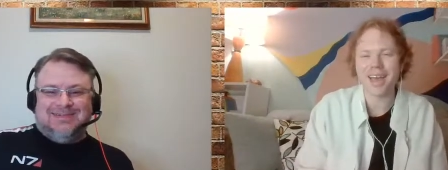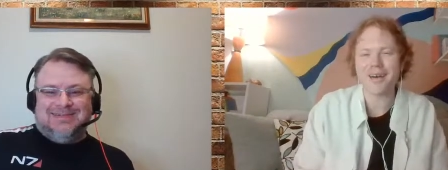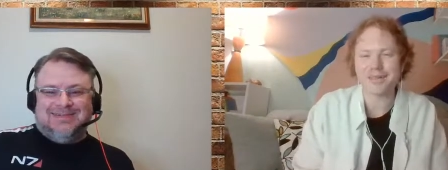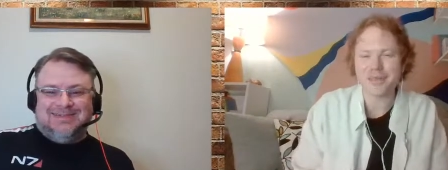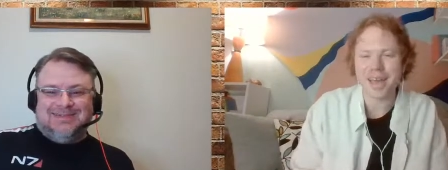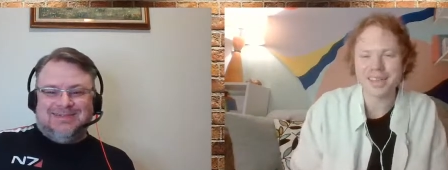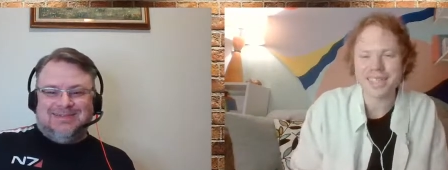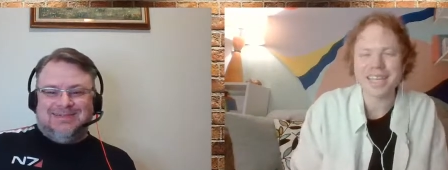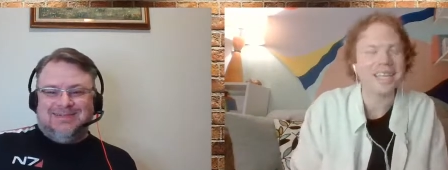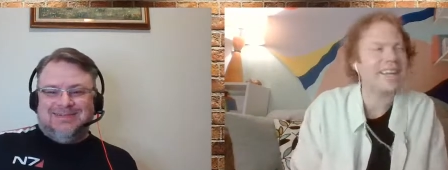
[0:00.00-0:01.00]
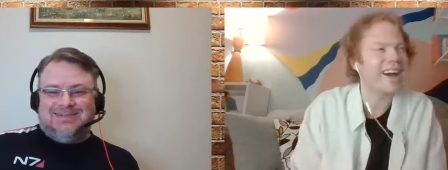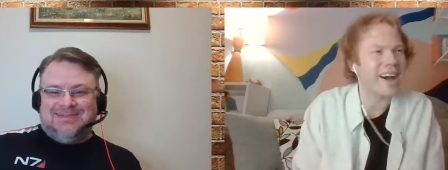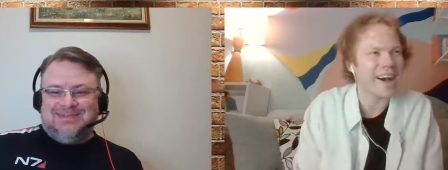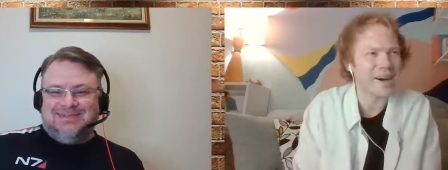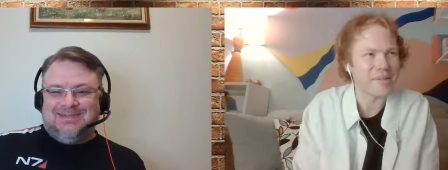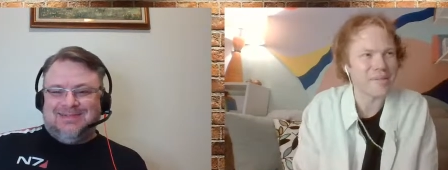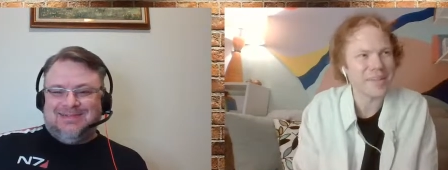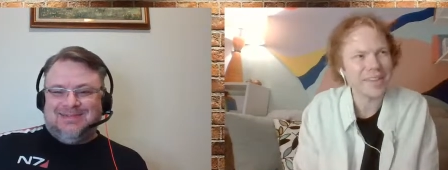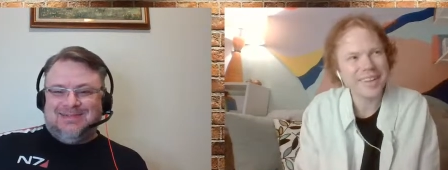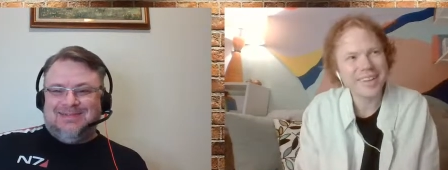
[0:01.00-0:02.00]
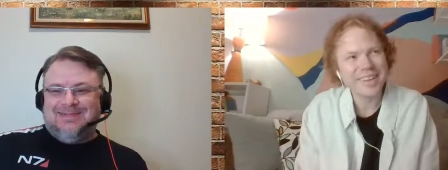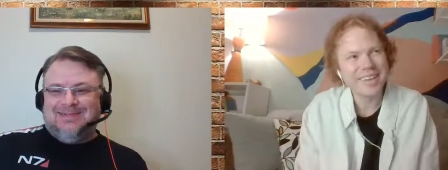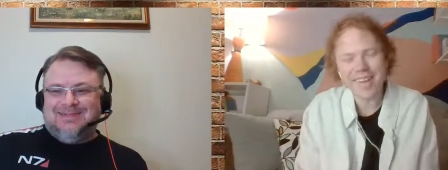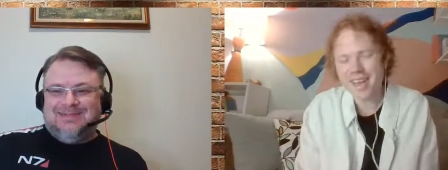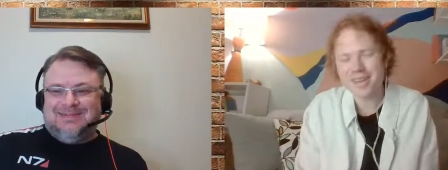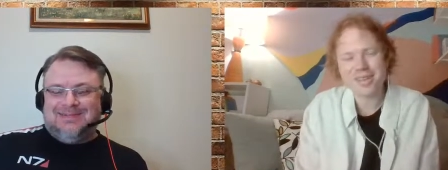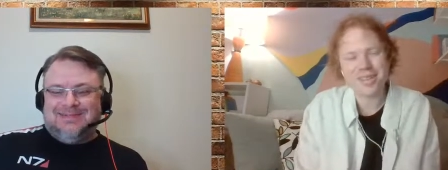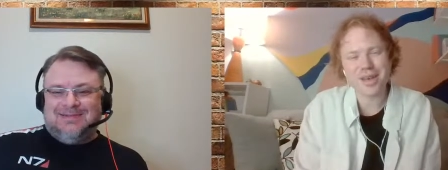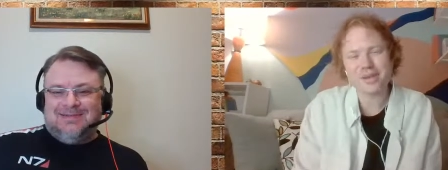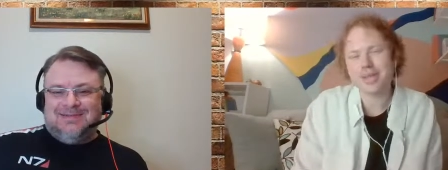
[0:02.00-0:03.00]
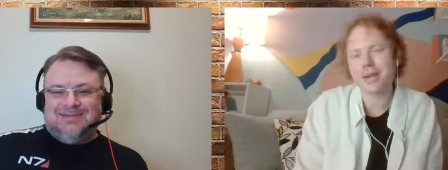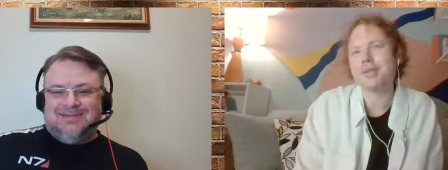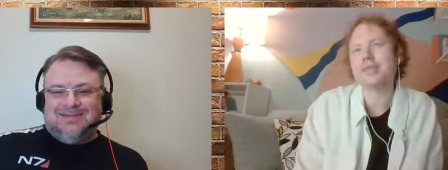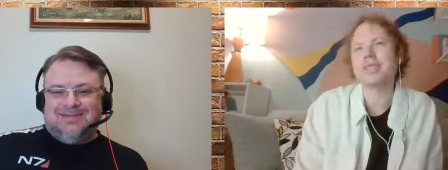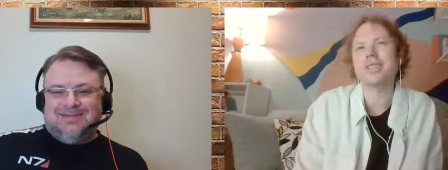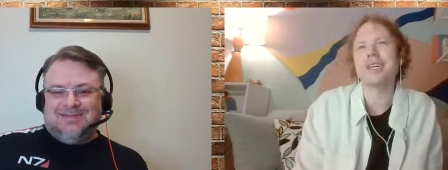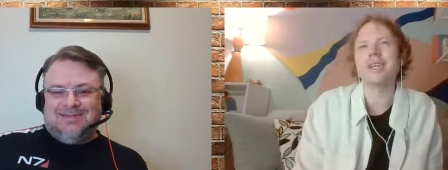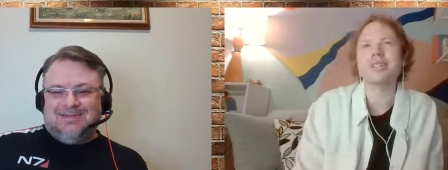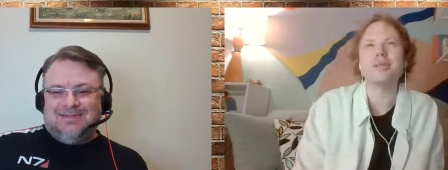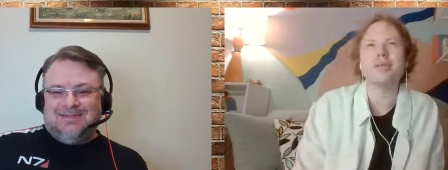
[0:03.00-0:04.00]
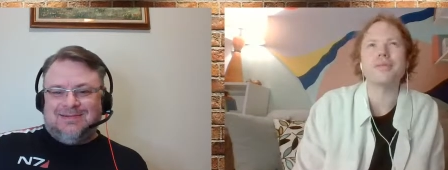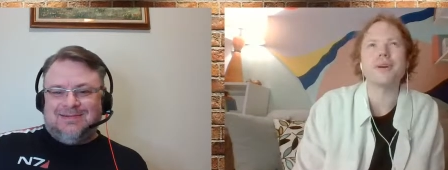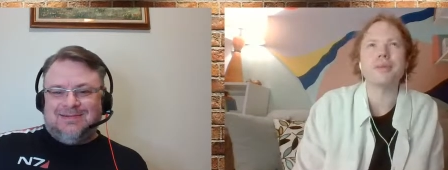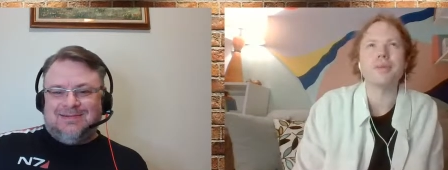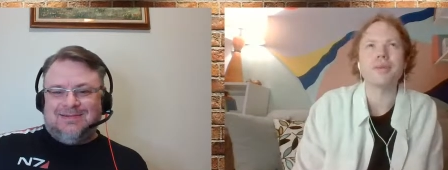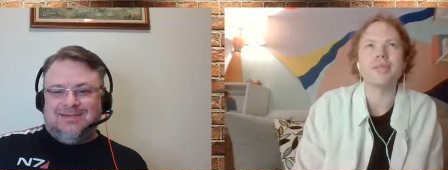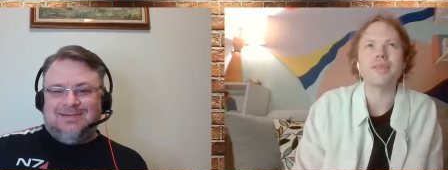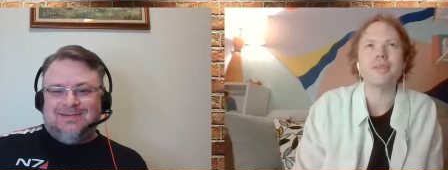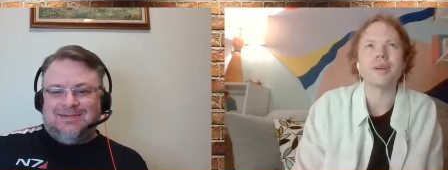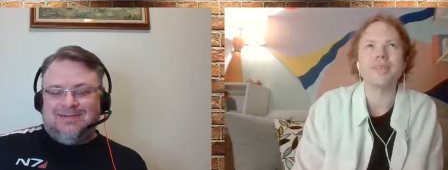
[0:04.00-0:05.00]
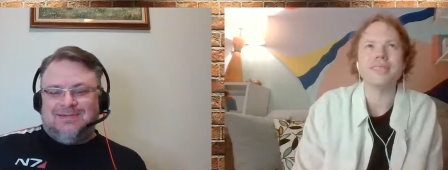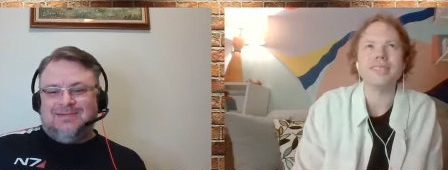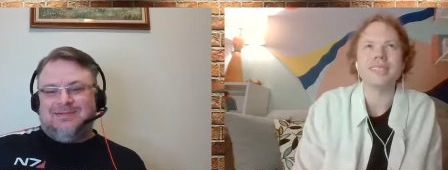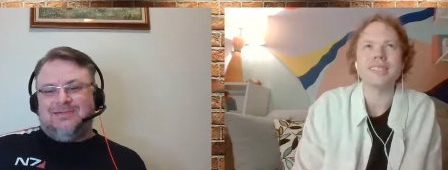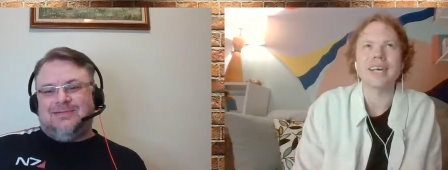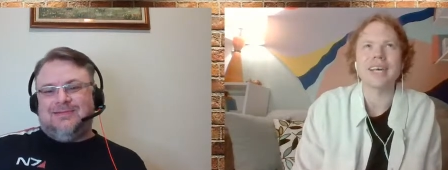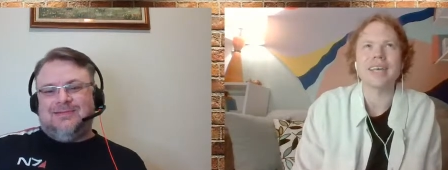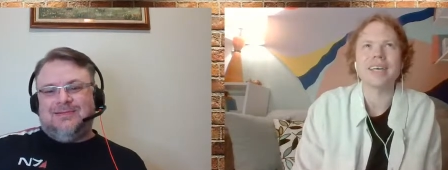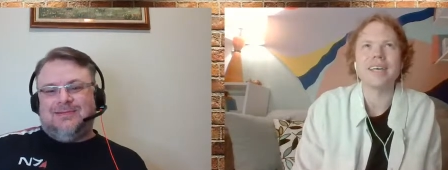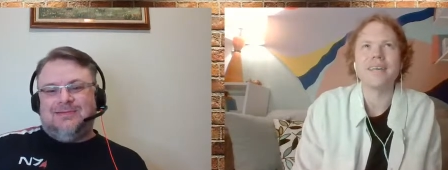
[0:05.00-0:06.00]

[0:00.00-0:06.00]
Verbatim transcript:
Speaker 1: Calvin Maxine. Um, yeah, no, that that was just like a super fun piece where it was this like,